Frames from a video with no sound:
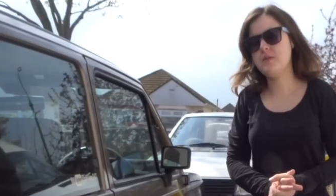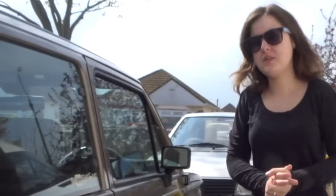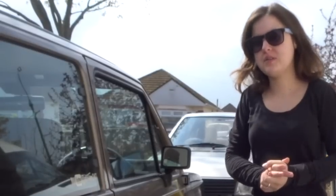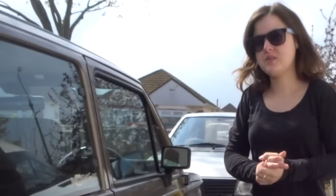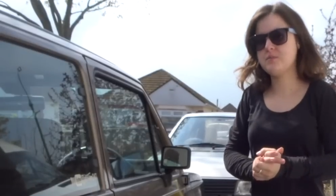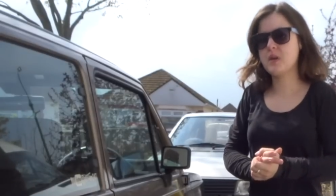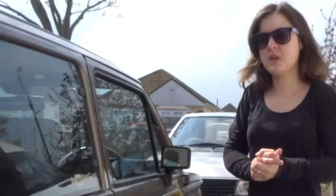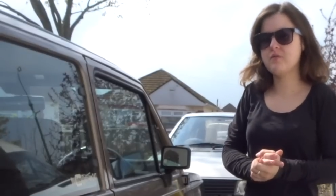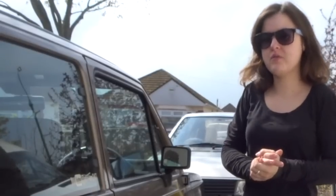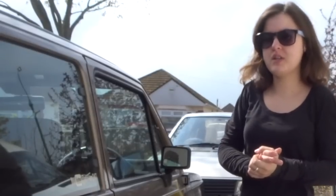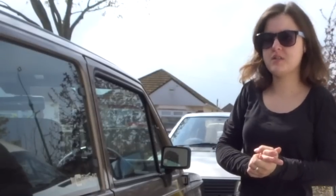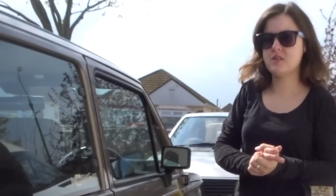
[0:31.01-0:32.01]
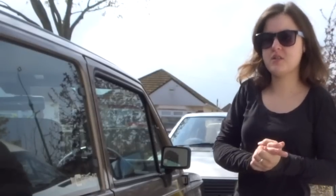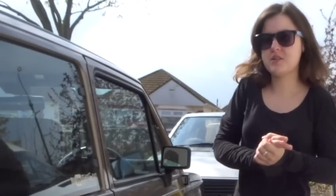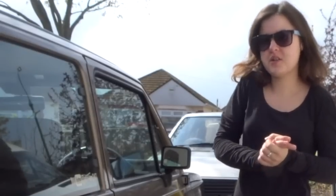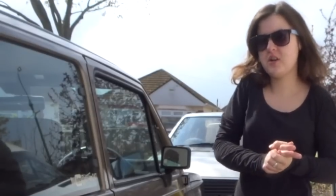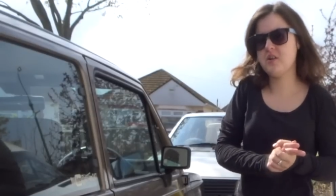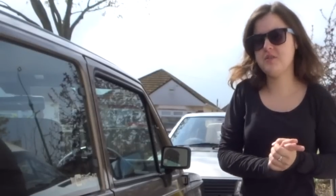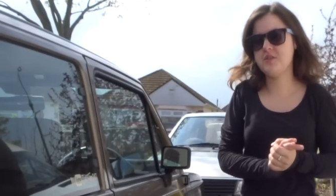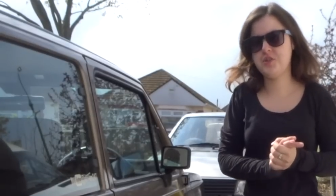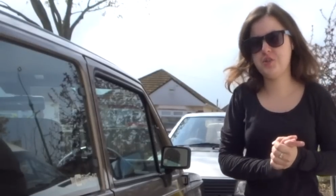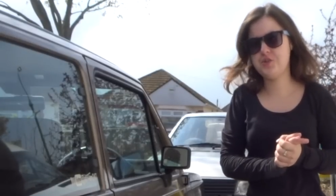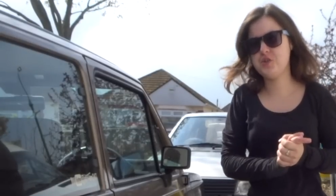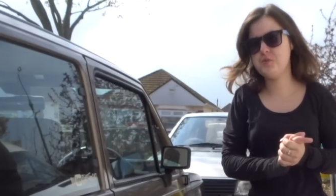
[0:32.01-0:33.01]
this is the main reason I started this
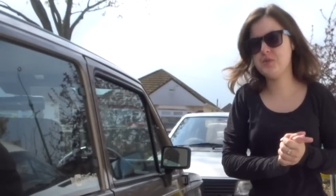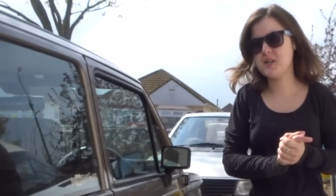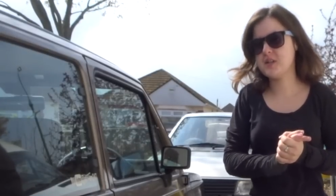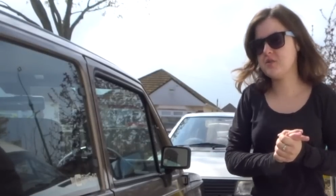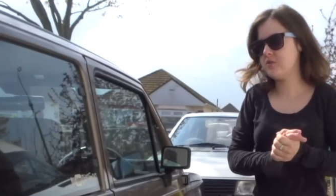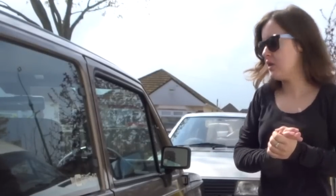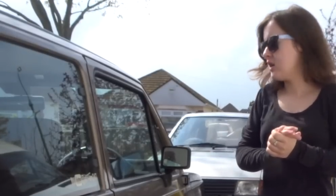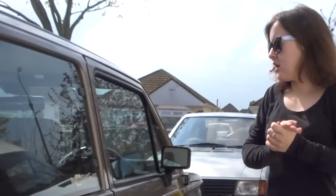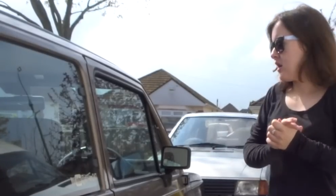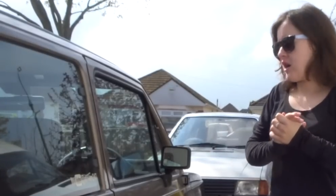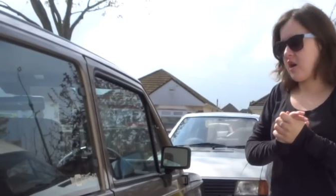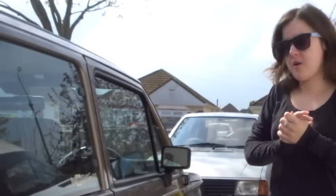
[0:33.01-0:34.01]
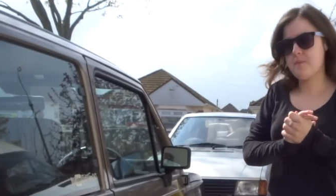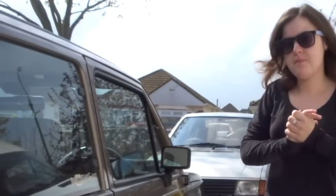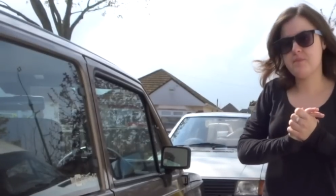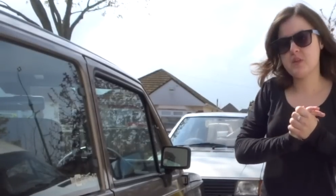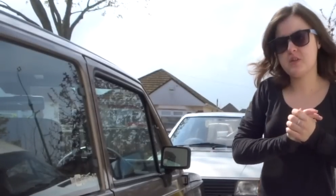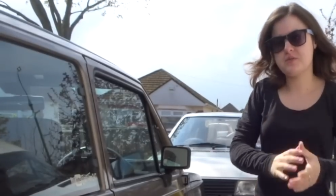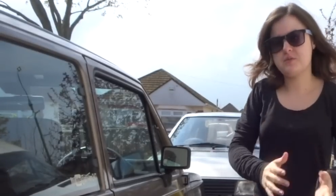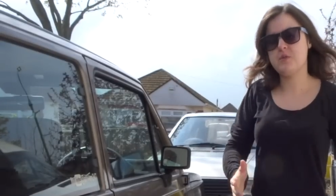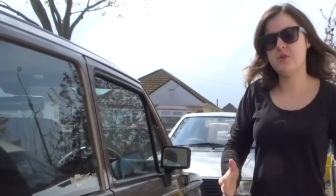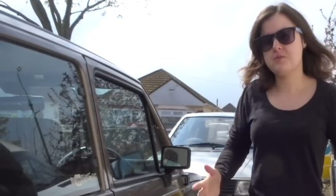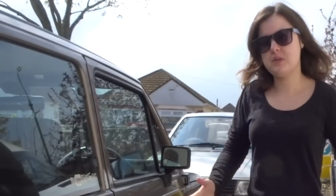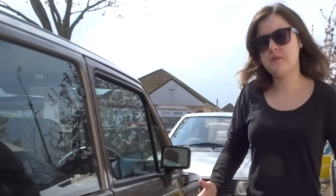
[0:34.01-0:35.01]
YouTube channel because um,
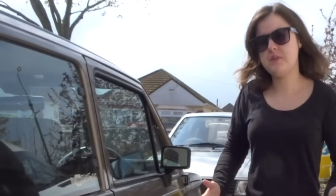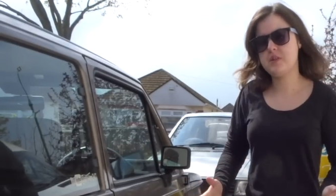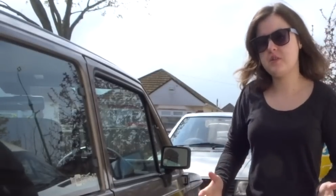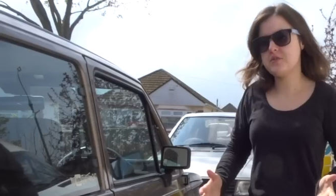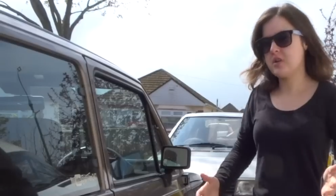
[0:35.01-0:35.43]
most of my videos